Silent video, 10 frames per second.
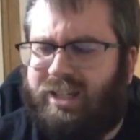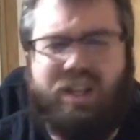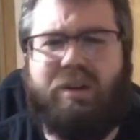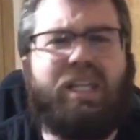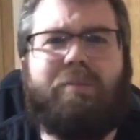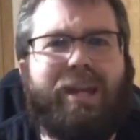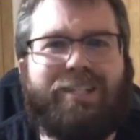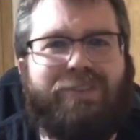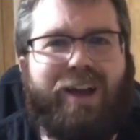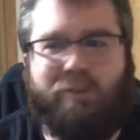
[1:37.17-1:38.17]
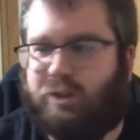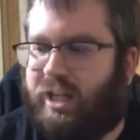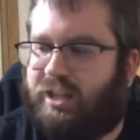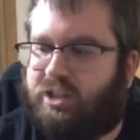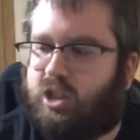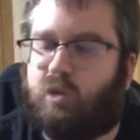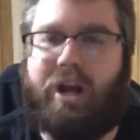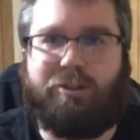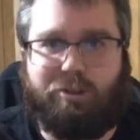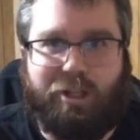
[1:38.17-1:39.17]
no, I'll get the PS5 version, and it's the
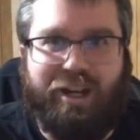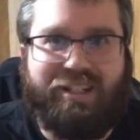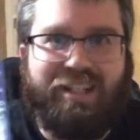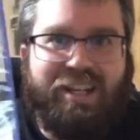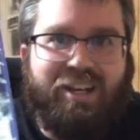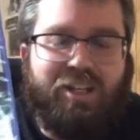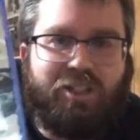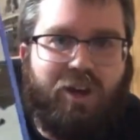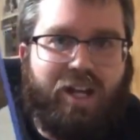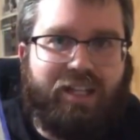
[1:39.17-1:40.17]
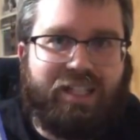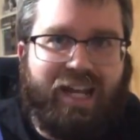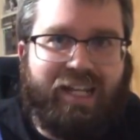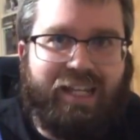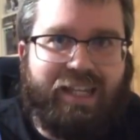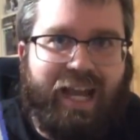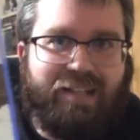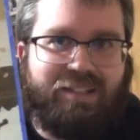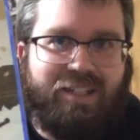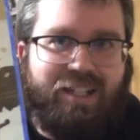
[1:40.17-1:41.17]
director's cut. So I decided to get
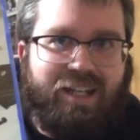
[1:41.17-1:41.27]
that.